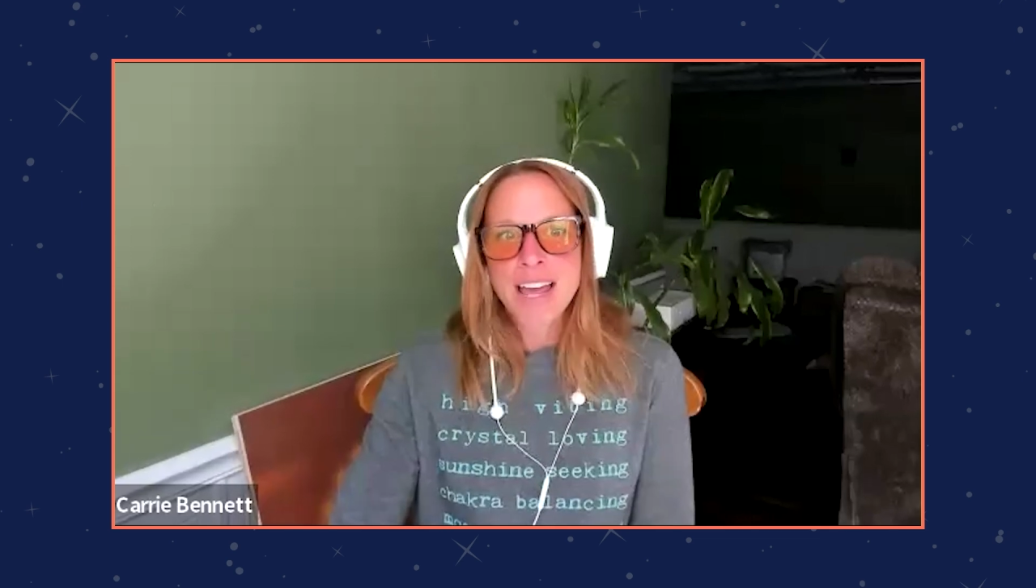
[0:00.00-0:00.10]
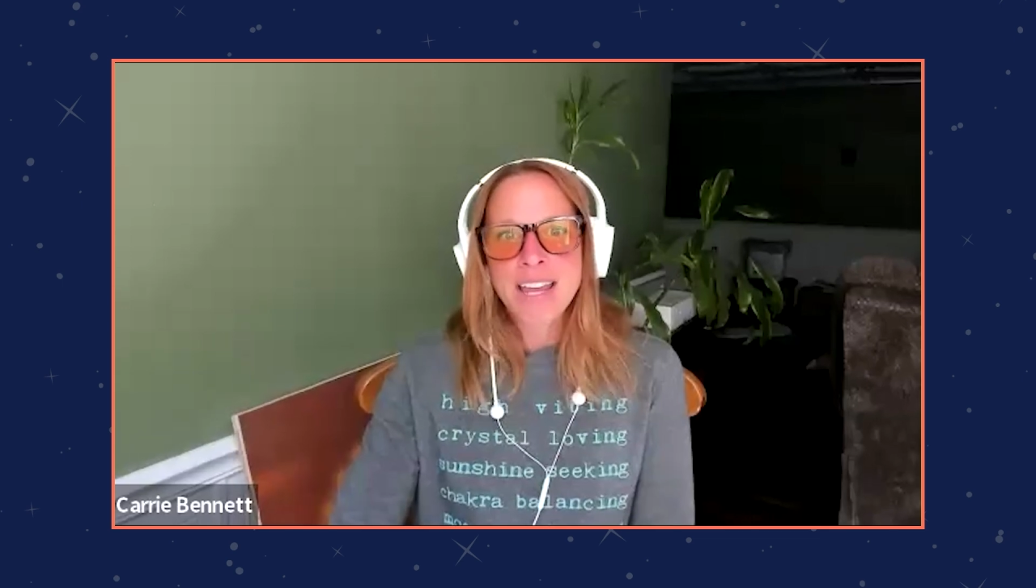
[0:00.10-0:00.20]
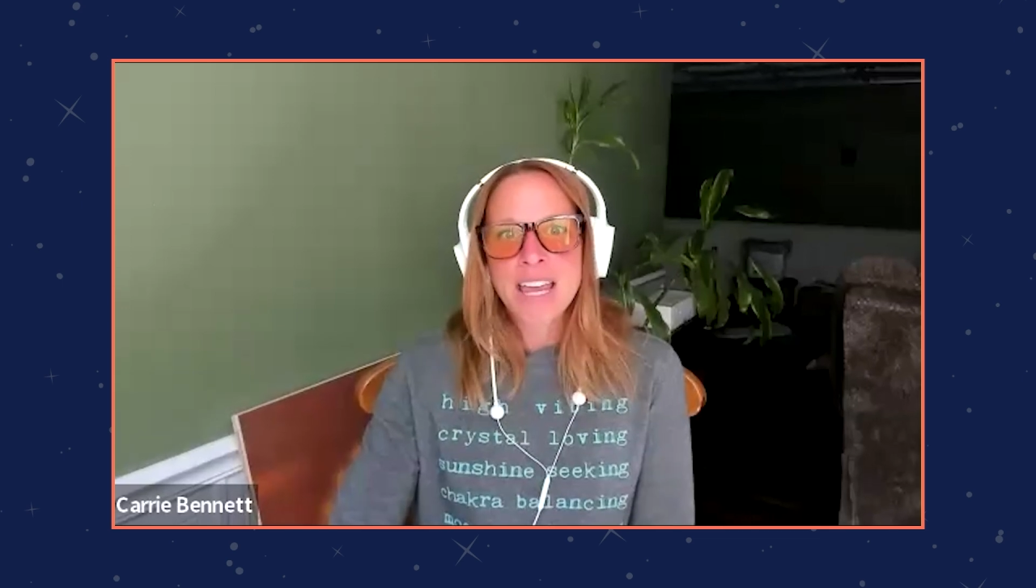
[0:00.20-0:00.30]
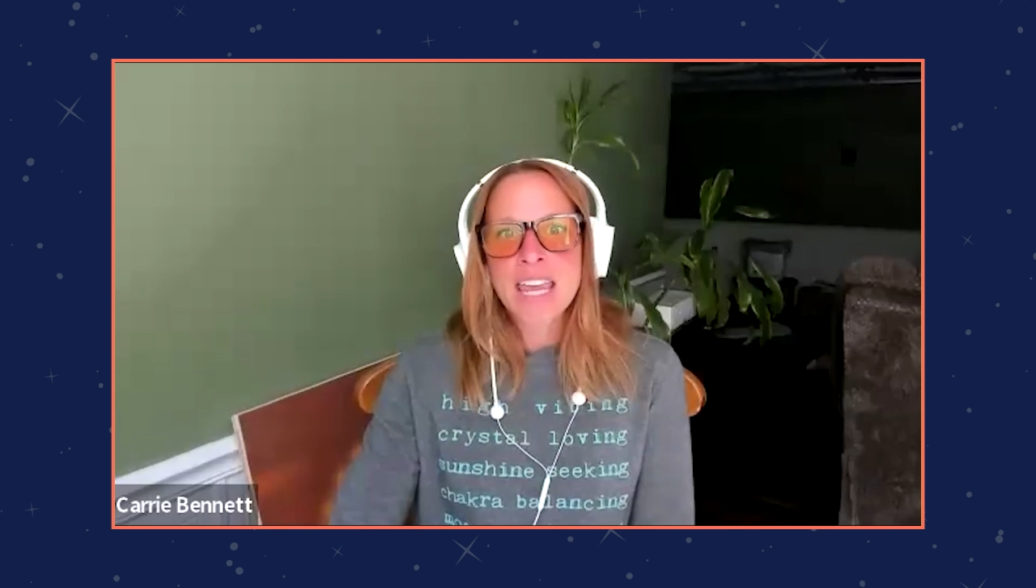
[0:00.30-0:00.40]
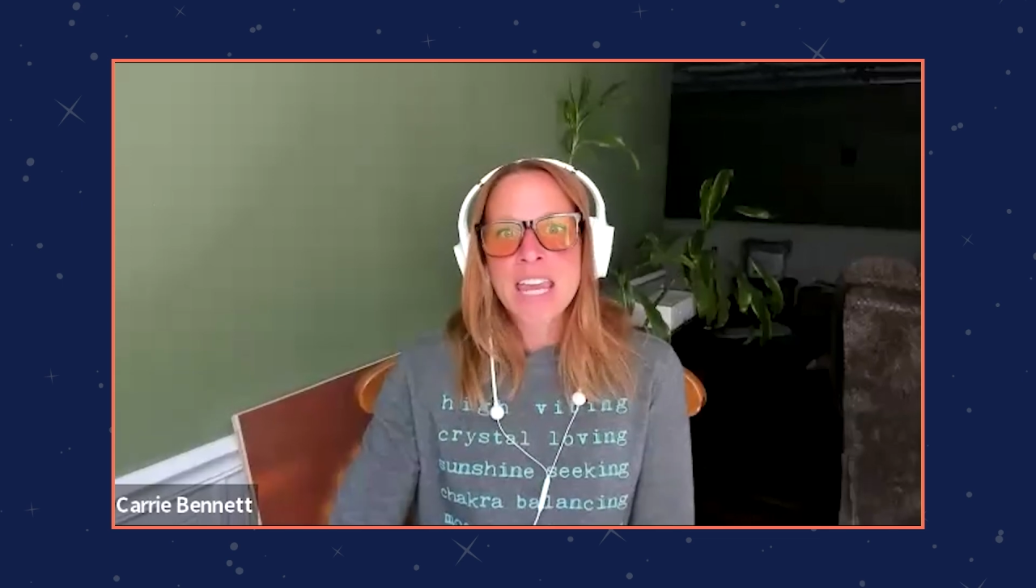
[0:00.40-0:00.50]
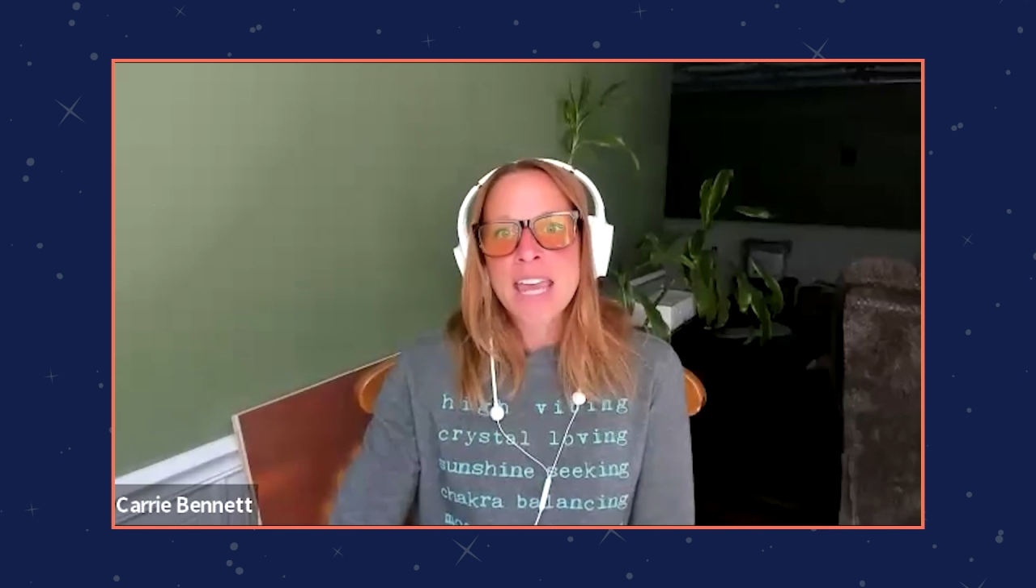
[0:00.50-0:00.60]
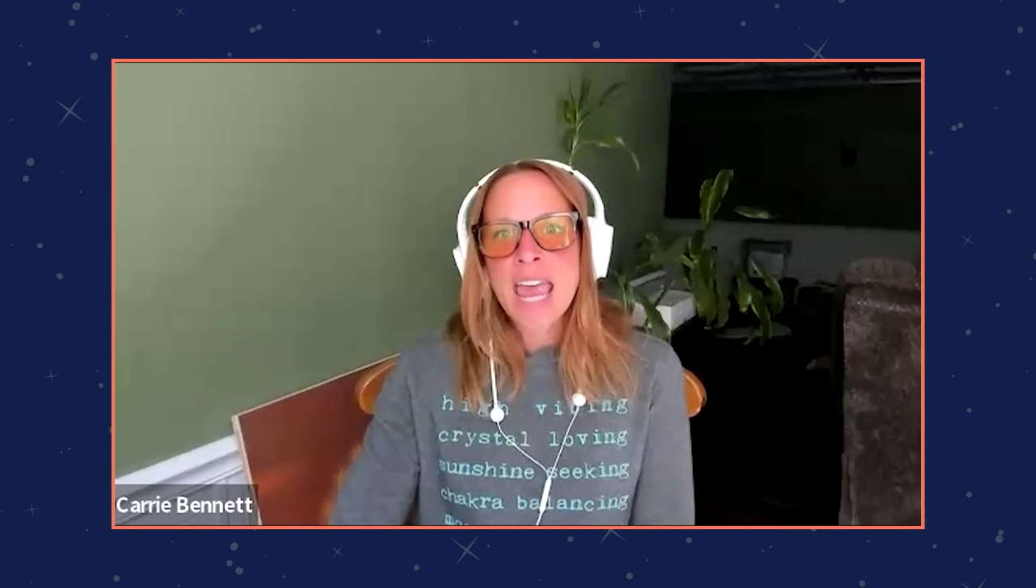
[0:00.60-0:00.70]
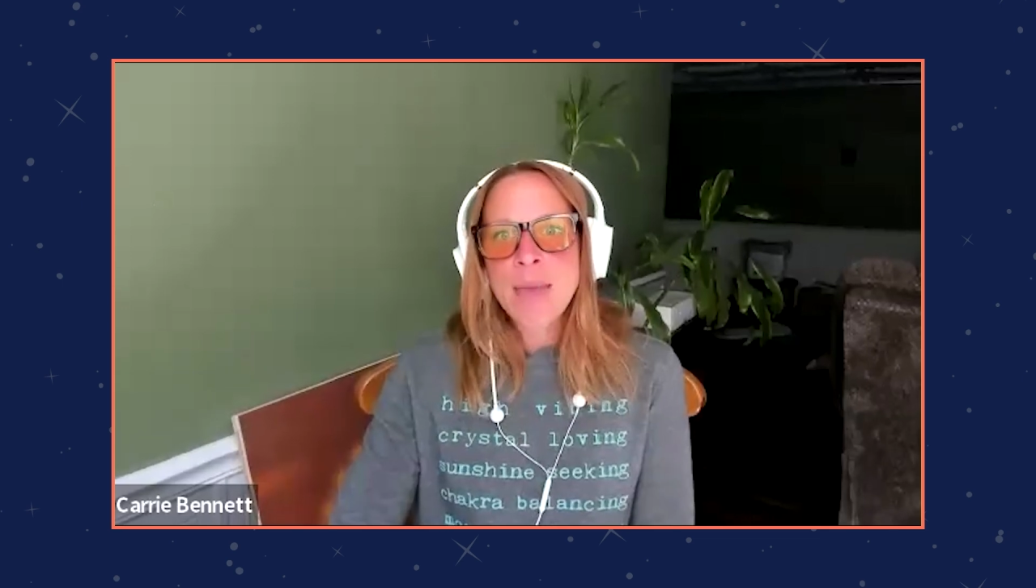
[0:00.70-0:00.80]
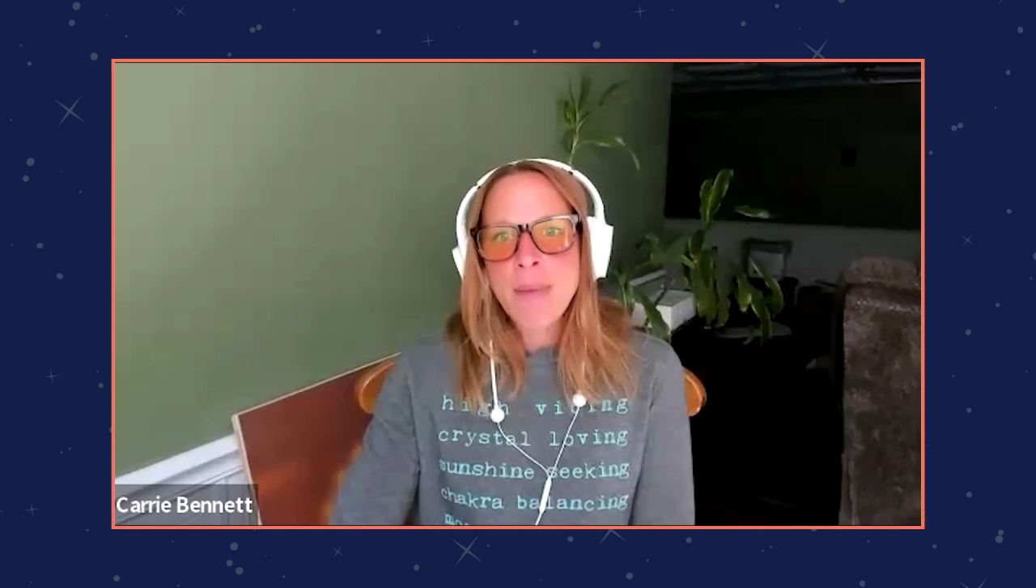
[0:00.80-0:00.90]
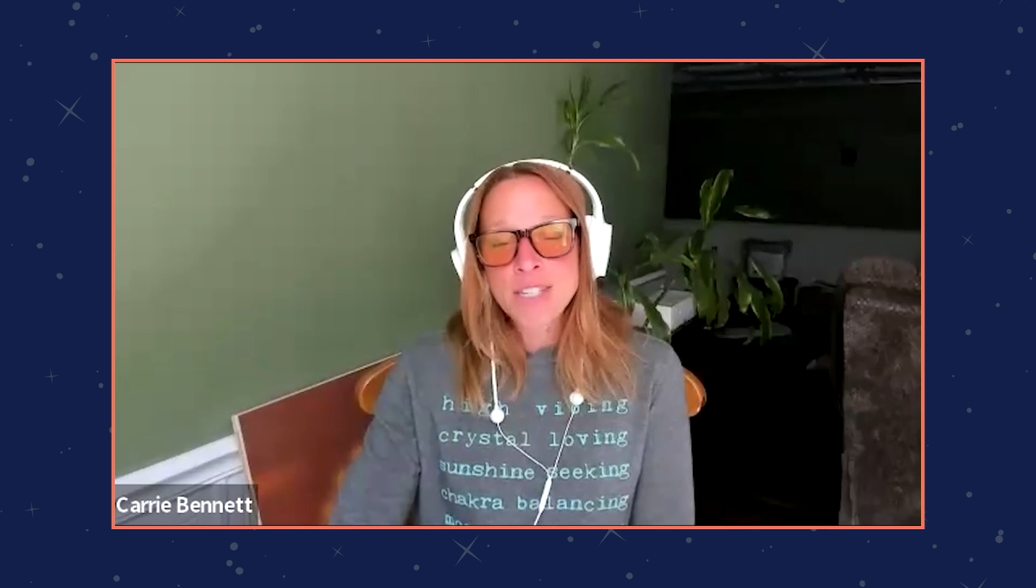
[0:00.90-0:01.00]
Like, he
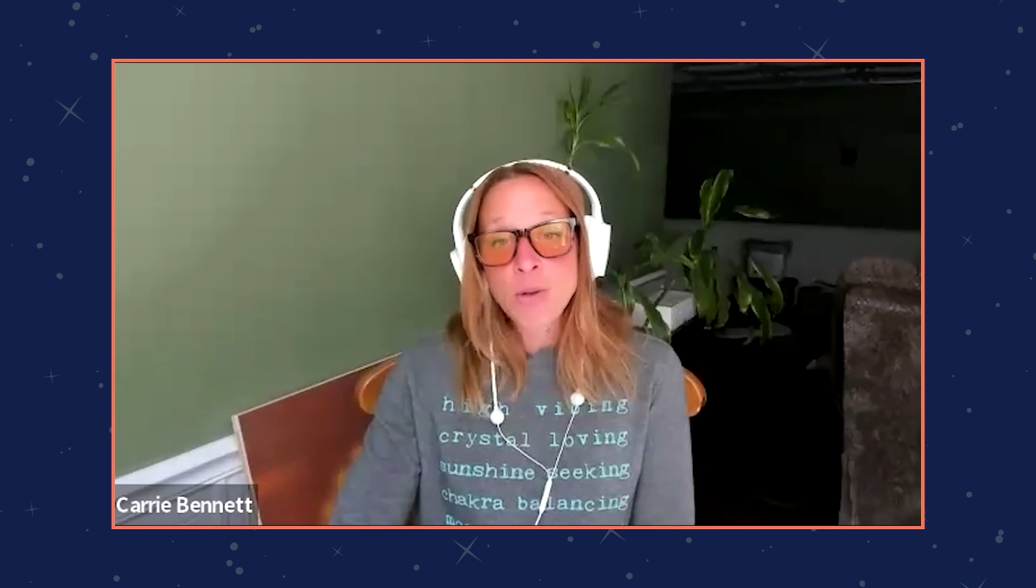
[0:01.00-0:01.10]
came,